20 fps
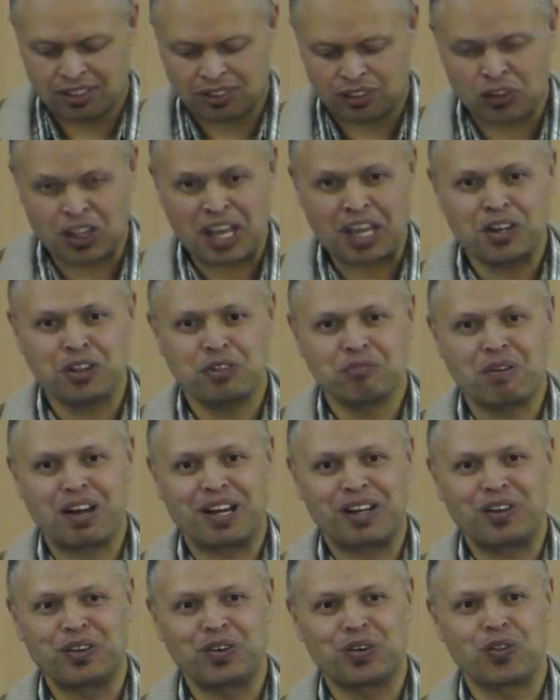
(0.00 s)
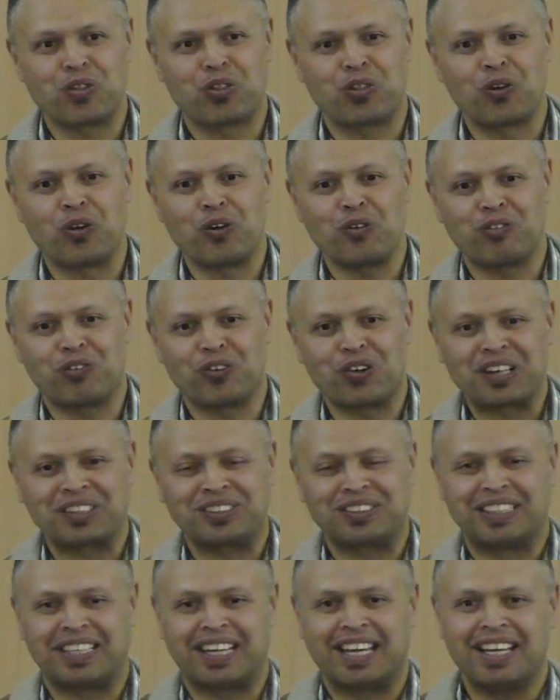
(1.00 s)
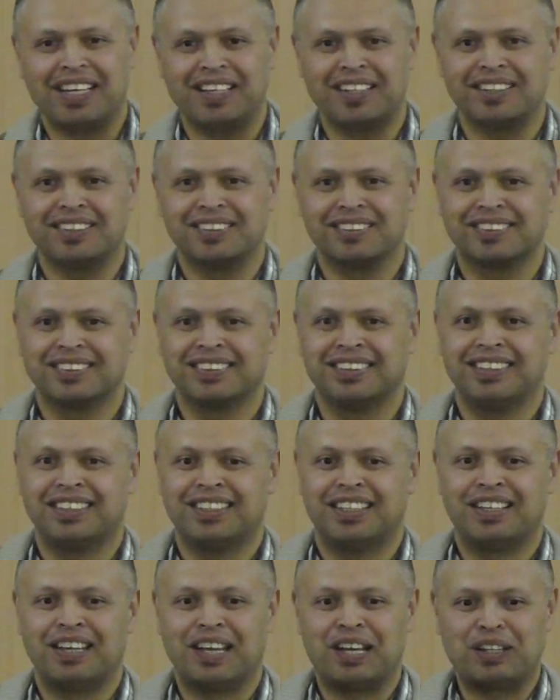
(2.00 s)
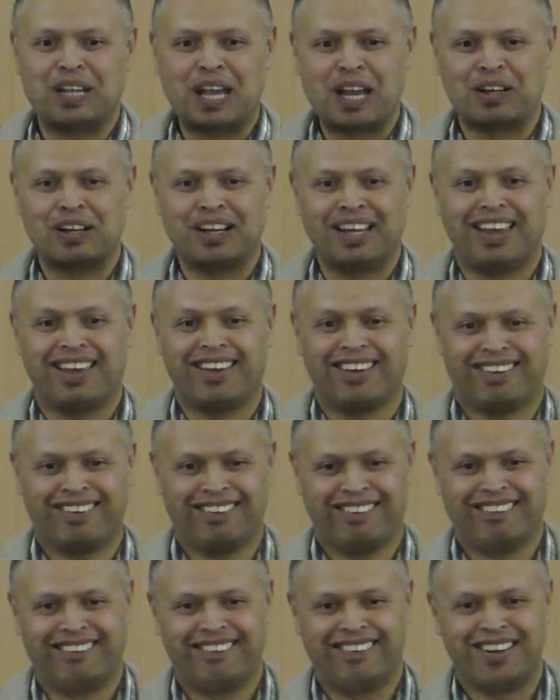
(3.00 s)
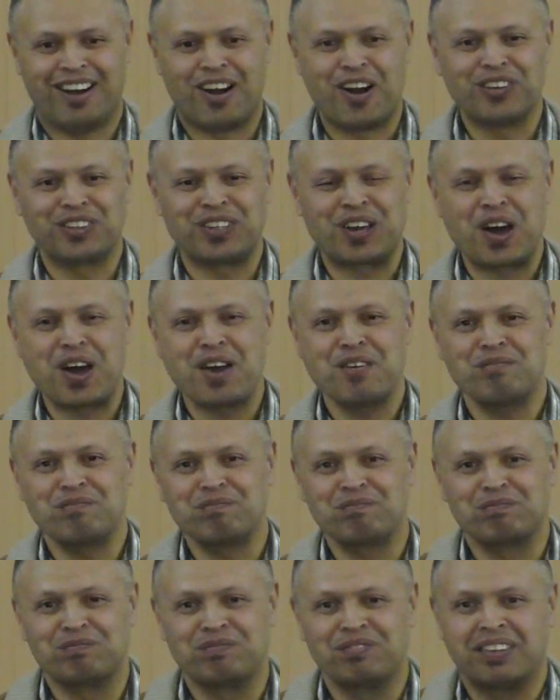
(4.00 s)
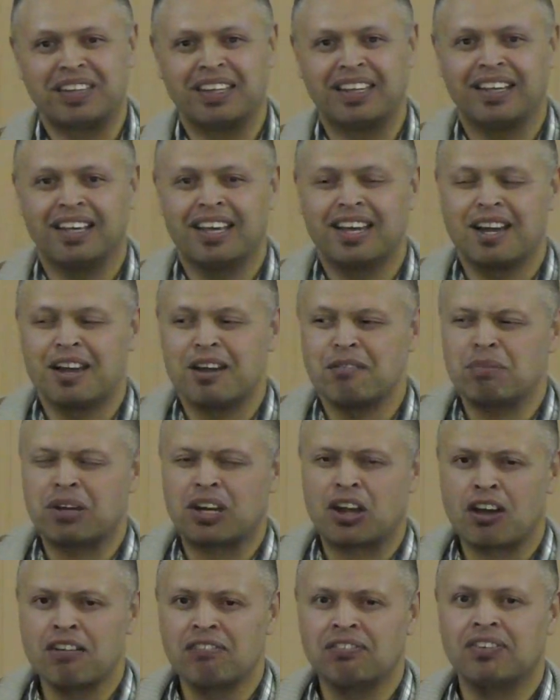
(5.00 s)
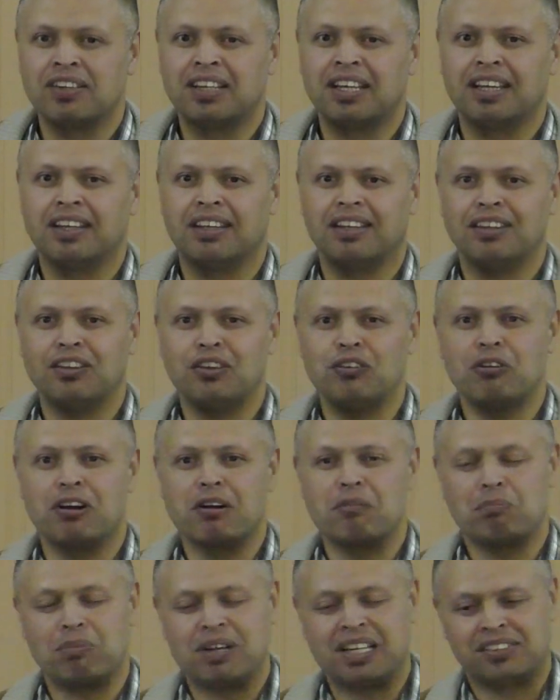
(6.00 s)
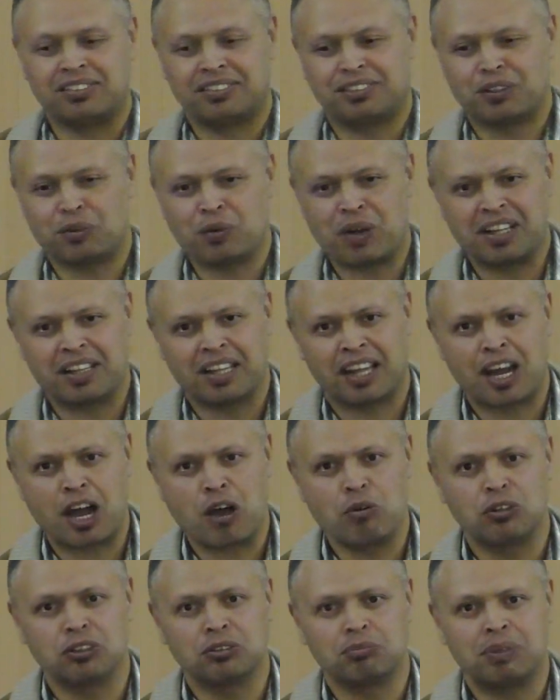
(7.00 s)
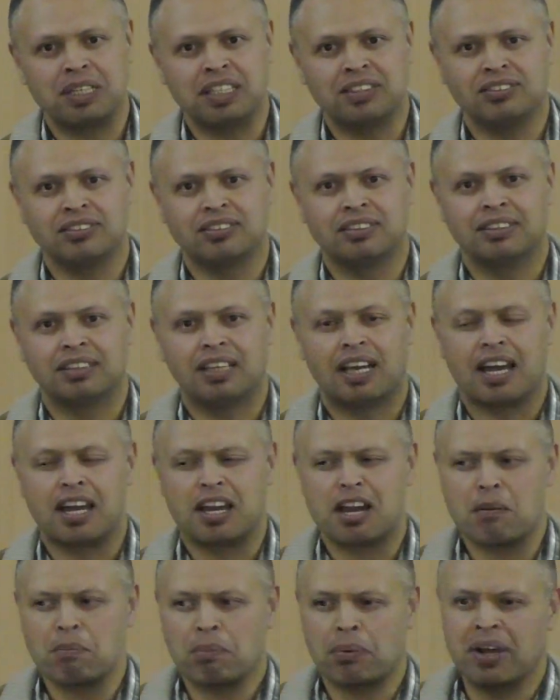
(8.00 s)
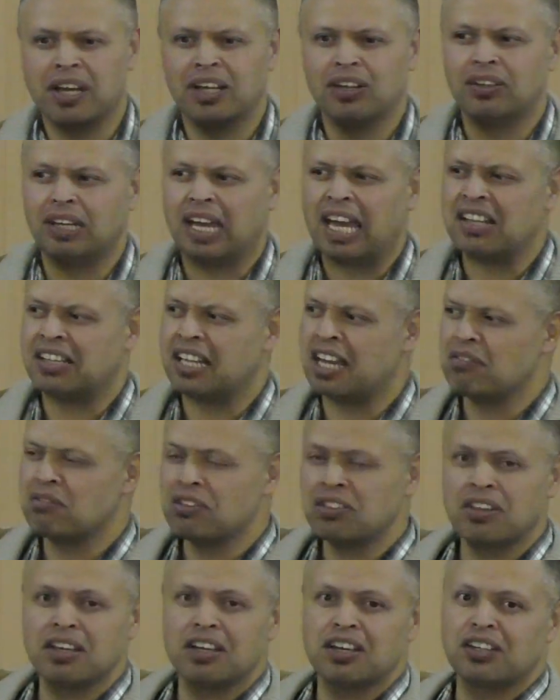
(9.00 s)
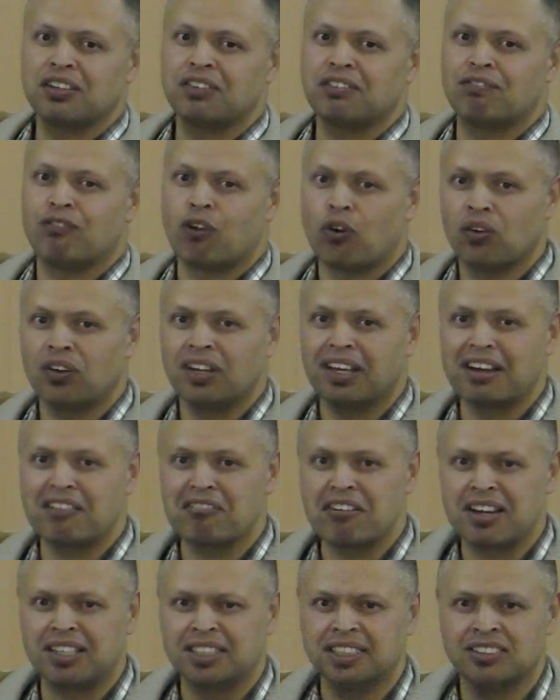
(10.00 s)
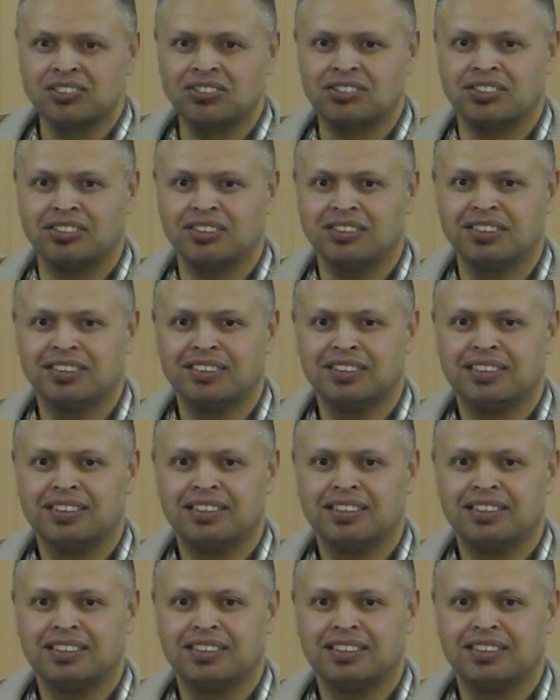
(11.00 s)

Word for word: So that is my little thought for us today. Exactly on time, but hopefully, you are blessed the way that I was blessed. And I pray as everything is falling around us,